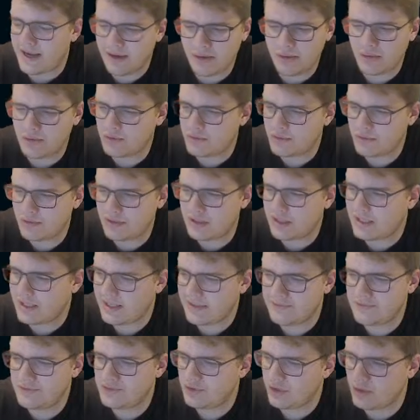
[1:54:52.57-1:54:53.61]
I
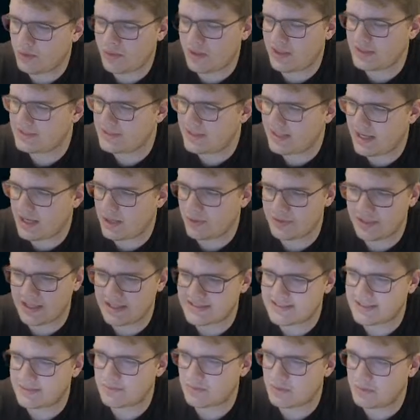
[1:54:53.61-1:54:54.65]
have no idea how
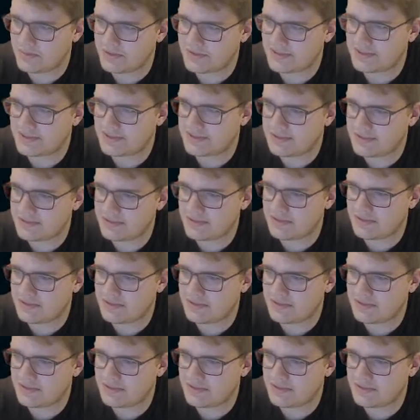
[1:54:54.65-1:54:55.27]
that's implemented.